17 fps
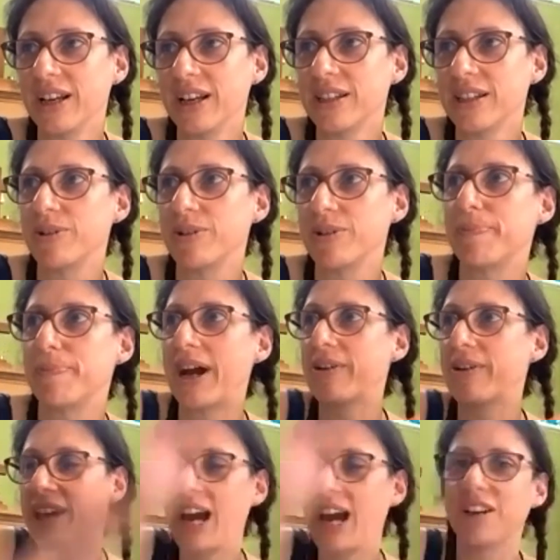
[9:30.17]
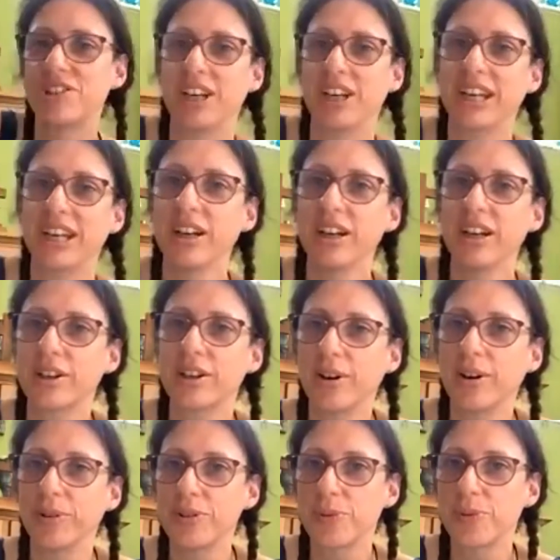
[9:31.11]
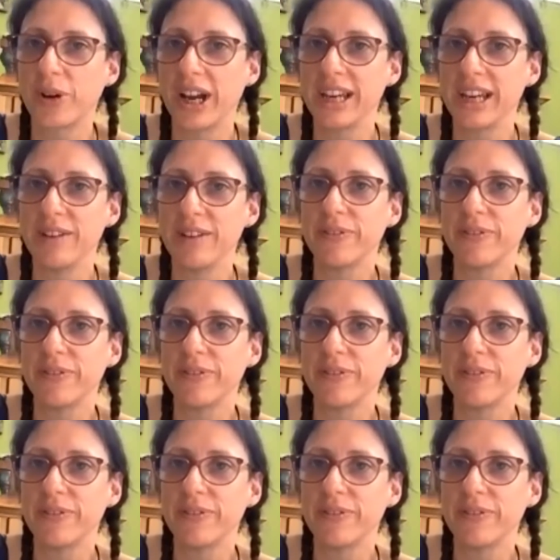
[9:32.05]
So it's about catching God's wave.